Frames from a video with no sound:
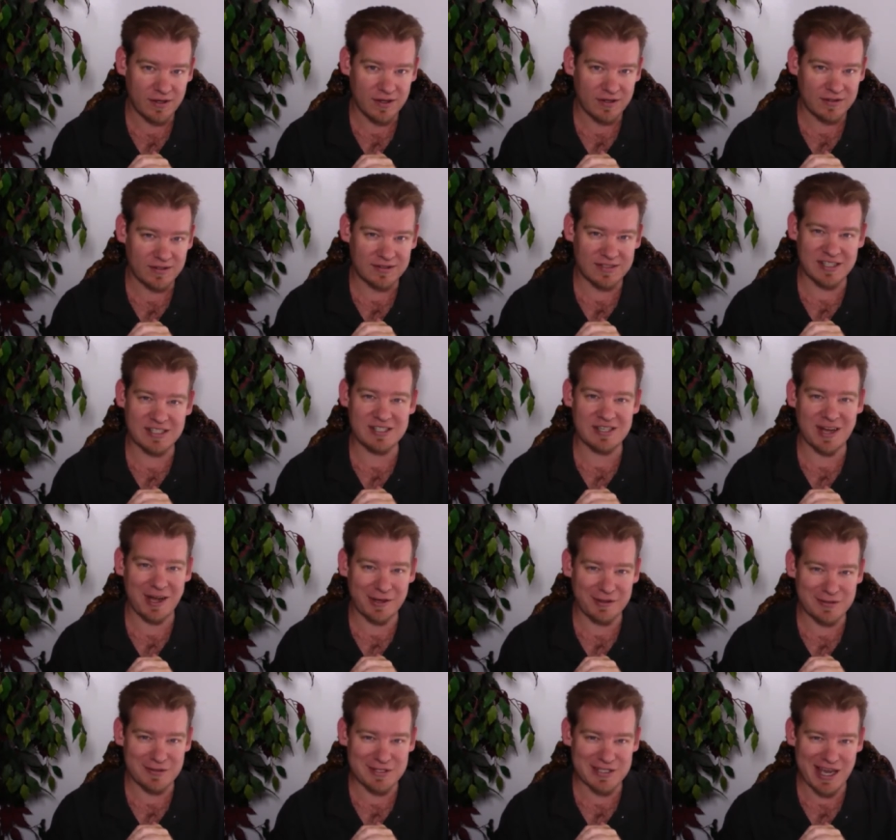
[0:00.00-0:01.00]
to teach
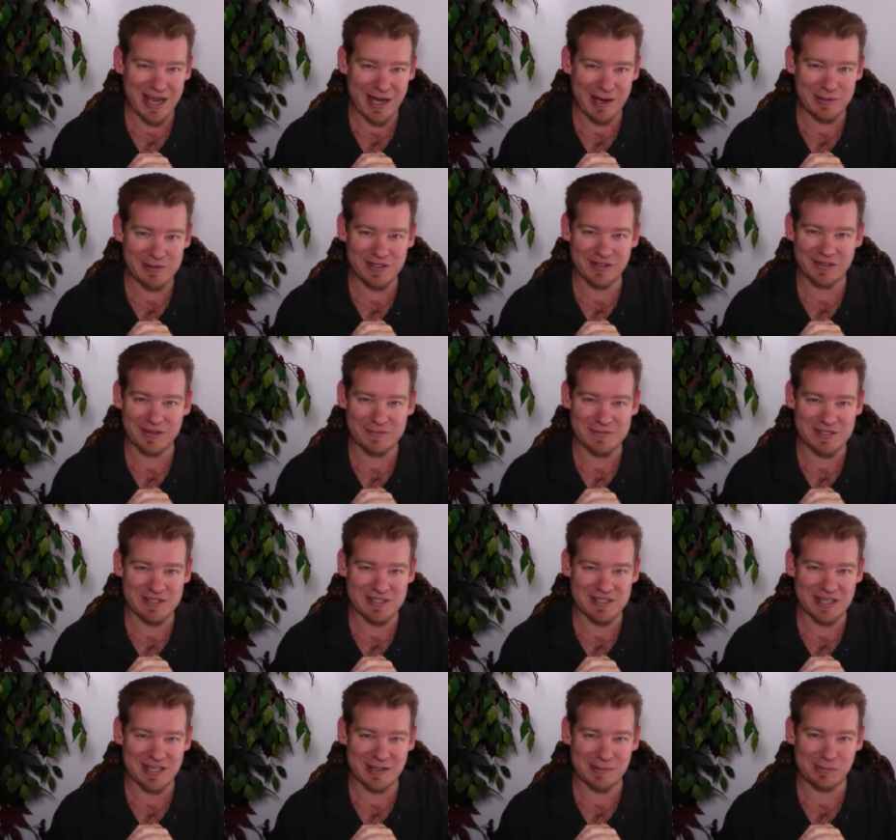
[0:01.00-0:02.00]
others how to live
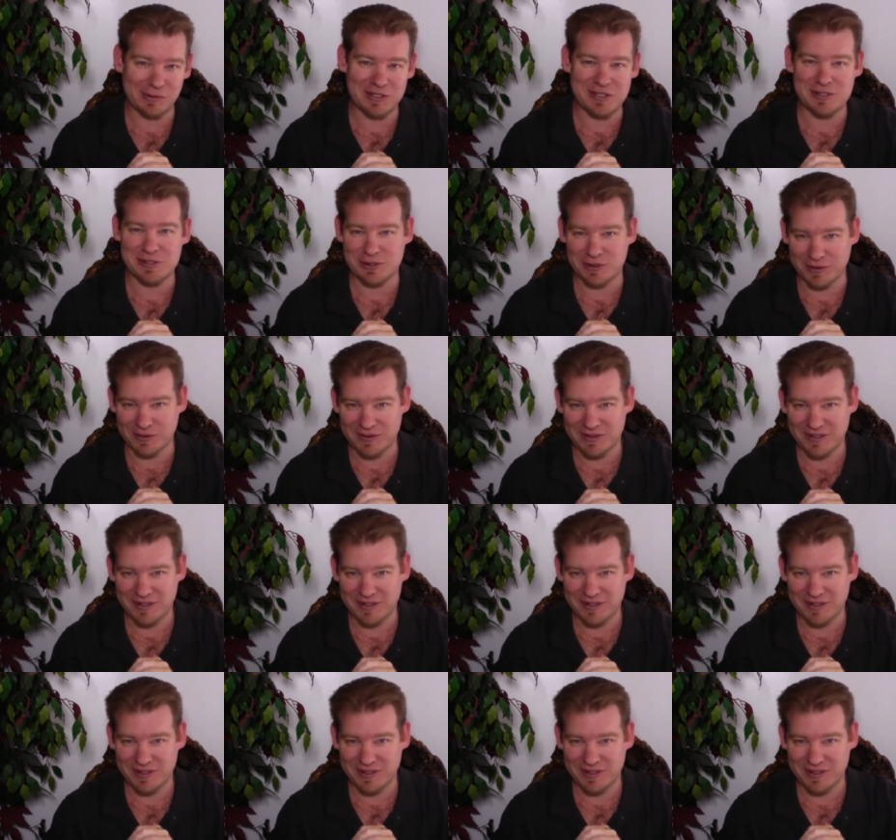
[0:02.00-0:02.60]
sustainably too.